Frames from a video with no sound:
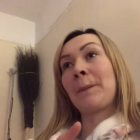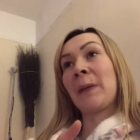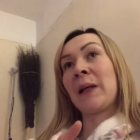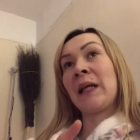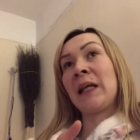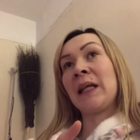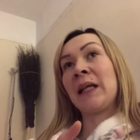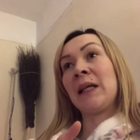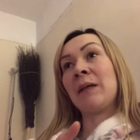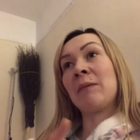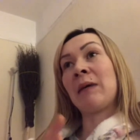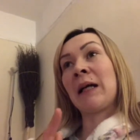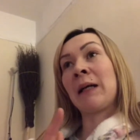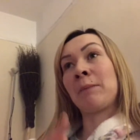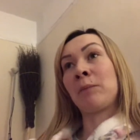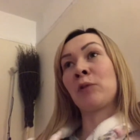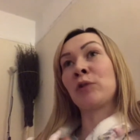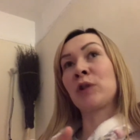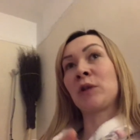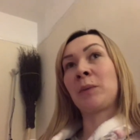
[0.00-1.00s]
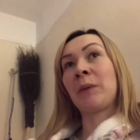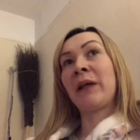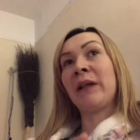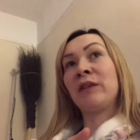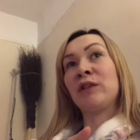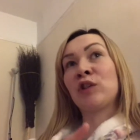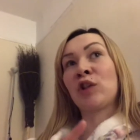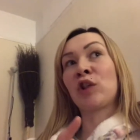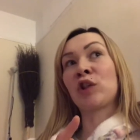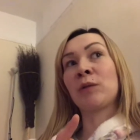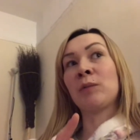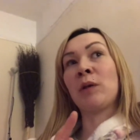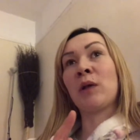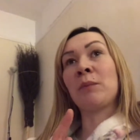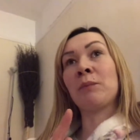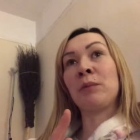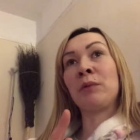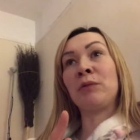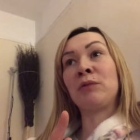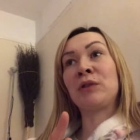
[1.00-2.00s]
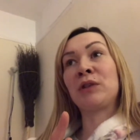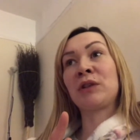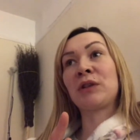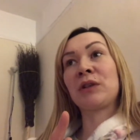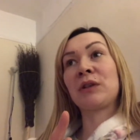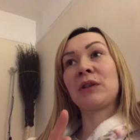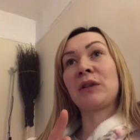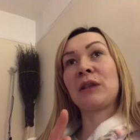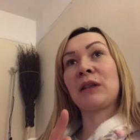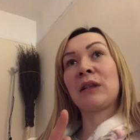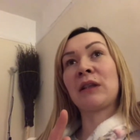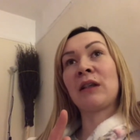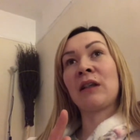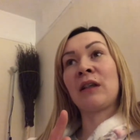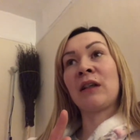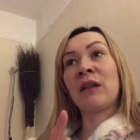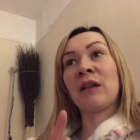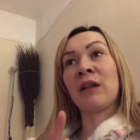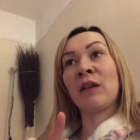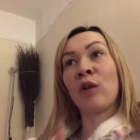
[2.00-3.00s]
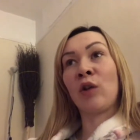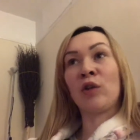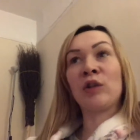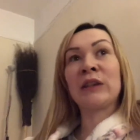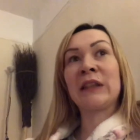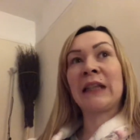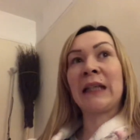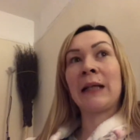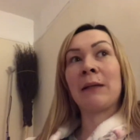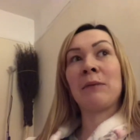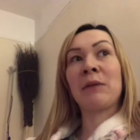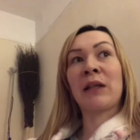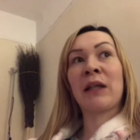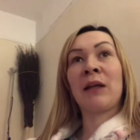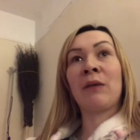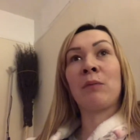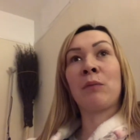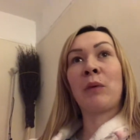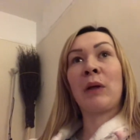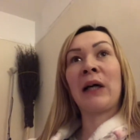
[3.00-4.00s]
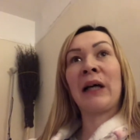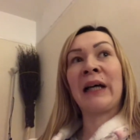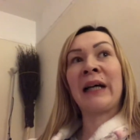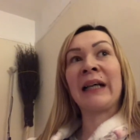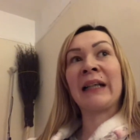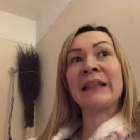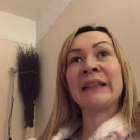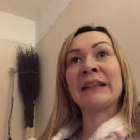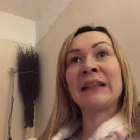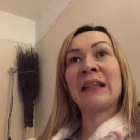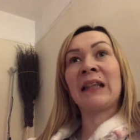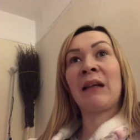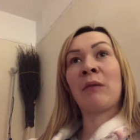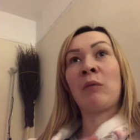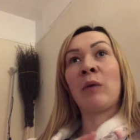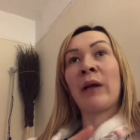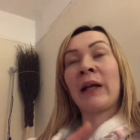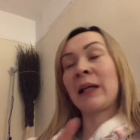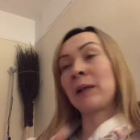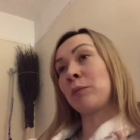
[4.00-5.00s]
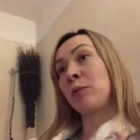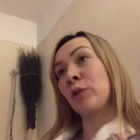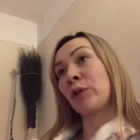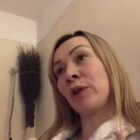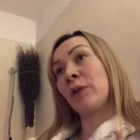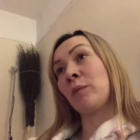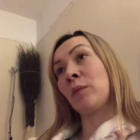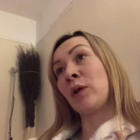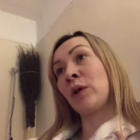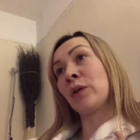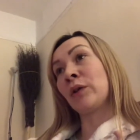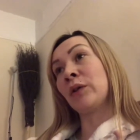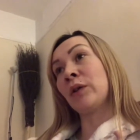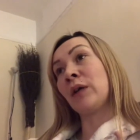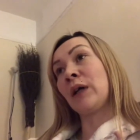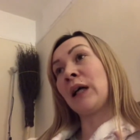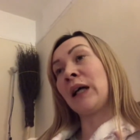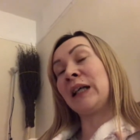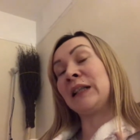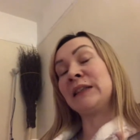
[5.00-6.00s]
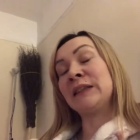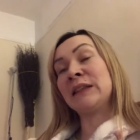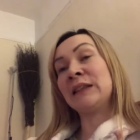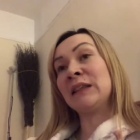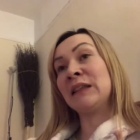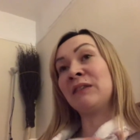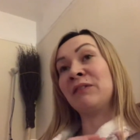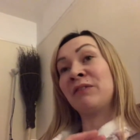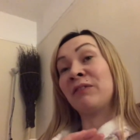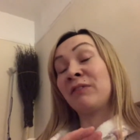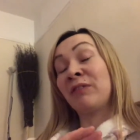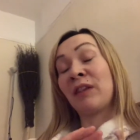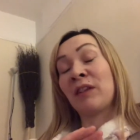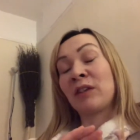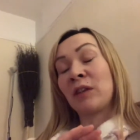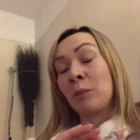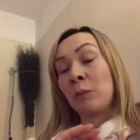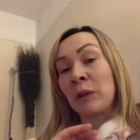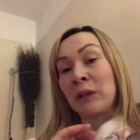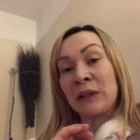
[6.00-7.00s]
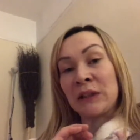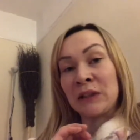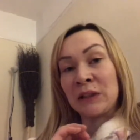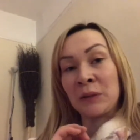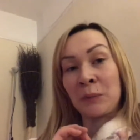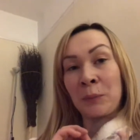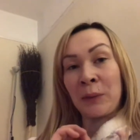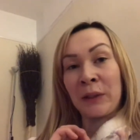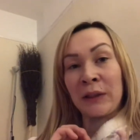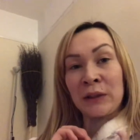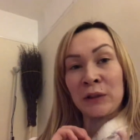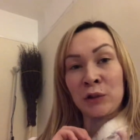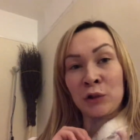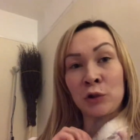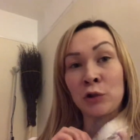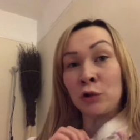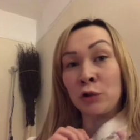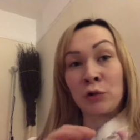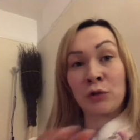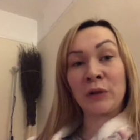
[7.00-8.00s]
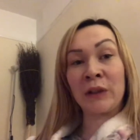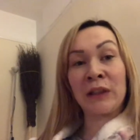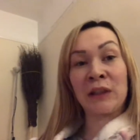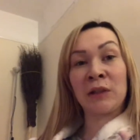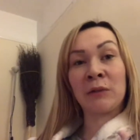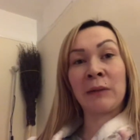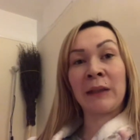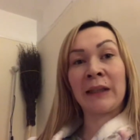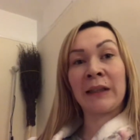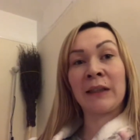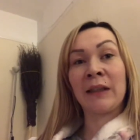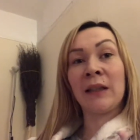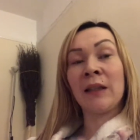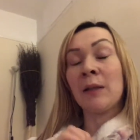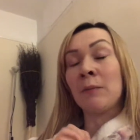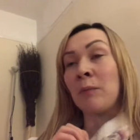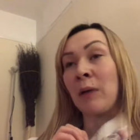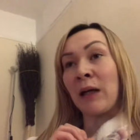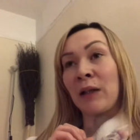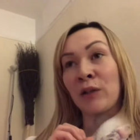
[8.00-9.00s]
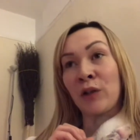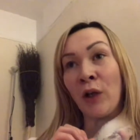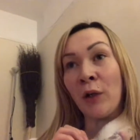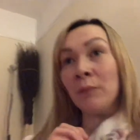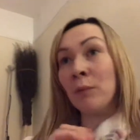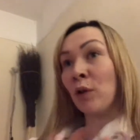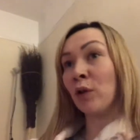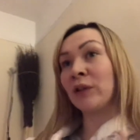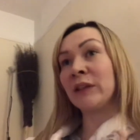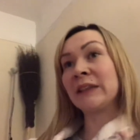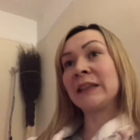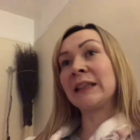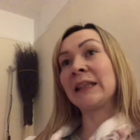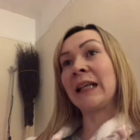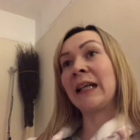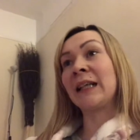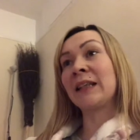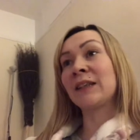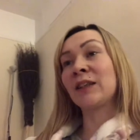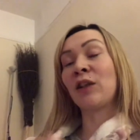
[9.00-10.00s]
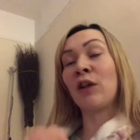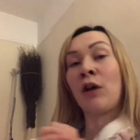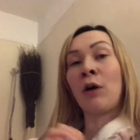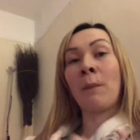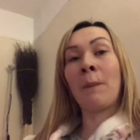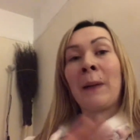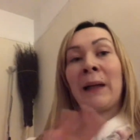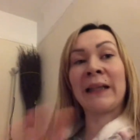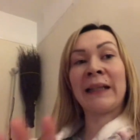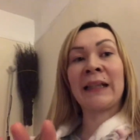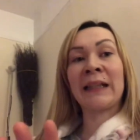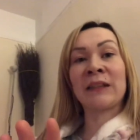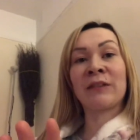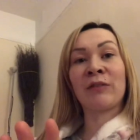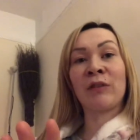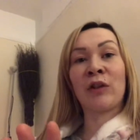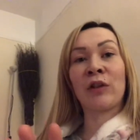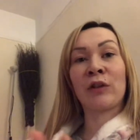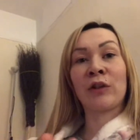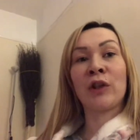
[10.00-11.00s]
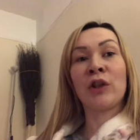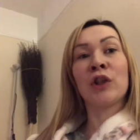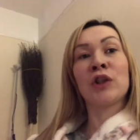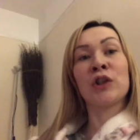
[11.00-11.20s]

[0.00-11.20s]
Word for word: Um, I bought a pair of Dr. Martin boots a long time ago, and when I put them on, I felt the blisters appear straight away. But I'll go more into that on my next vlog.